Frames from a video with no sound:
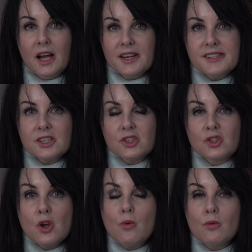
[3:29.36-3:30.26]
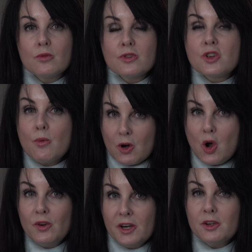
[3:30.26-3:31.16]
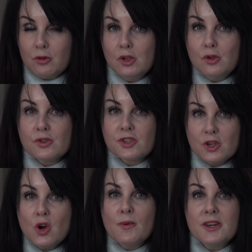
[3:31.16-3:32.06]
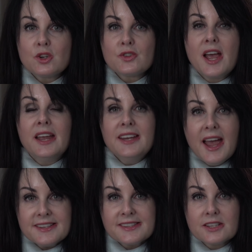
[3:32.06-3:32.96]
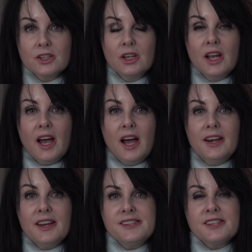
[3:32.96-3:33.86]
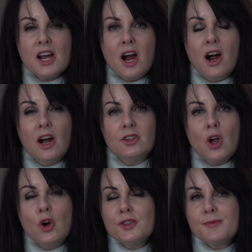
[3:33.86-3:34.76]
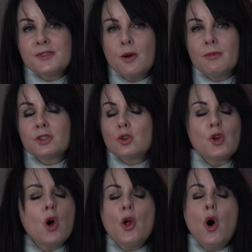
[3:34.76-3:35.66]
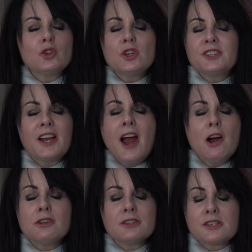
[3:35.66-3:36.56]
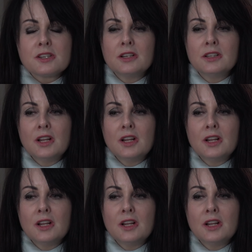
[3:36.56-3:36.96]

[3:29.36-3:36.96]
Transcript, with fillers: And I said, so, so we're going on a cruise to Norway? And she goes, yes. And I said, are the husbands coming? And she goes, oh no, just the girls.